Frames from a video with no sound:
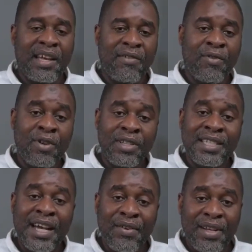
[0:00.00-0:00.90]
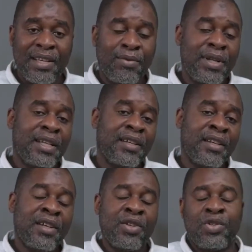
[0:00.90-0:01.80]
voluntarily willing
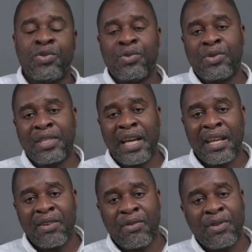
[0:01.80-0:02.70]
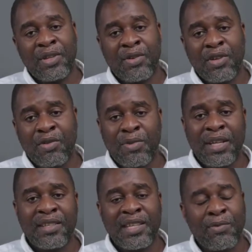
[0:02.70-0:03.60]
to sign on the
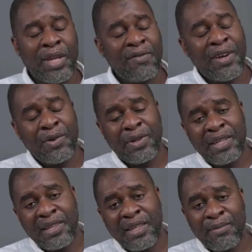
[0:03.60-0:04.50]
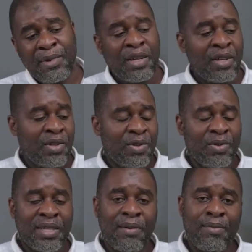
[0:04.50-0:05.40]
documents, and whenever you need them to
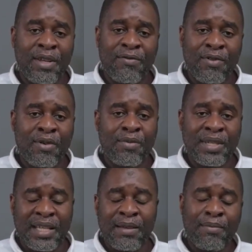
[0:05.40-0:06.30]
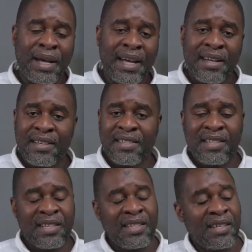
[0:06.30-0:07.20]
submit forms at the banks,
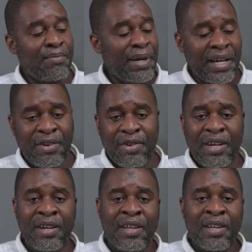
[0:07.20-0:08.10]
at the PACRA,